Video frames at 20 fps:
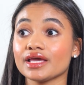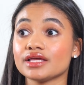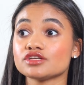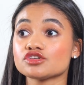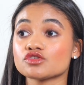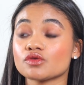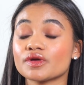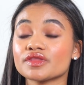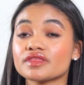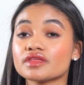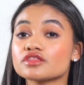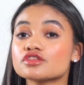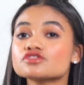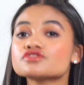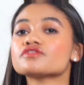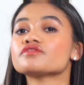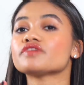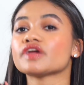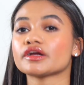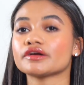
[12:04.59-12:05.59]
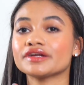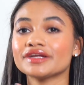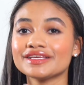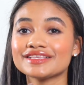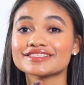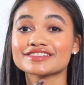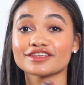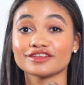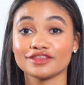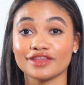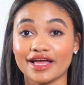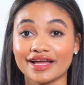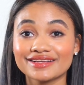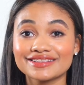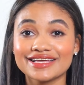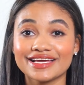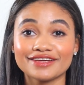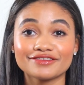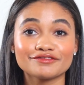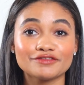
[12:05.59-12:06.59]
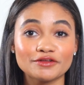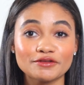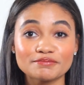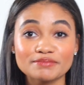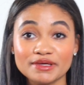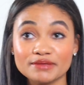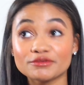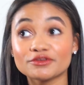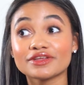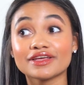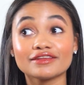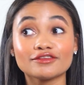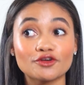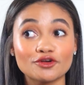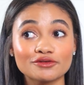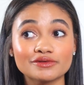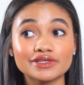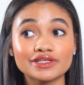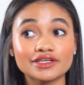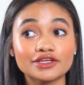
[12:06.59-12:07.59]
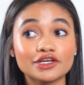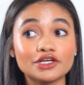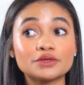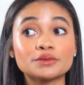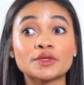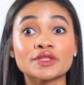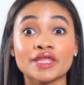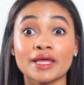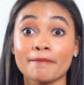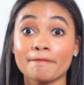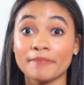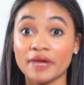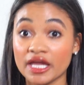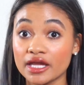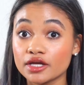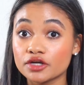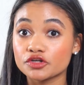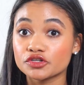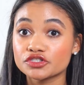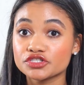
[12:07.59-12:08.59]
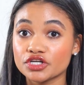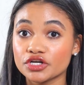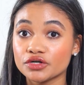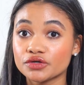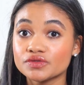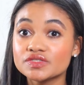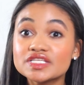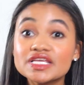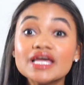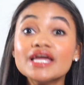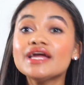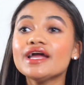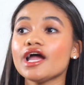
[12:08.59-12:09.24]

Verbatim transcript: And so I think there's a very select handful of people that look really good with like pinker tones.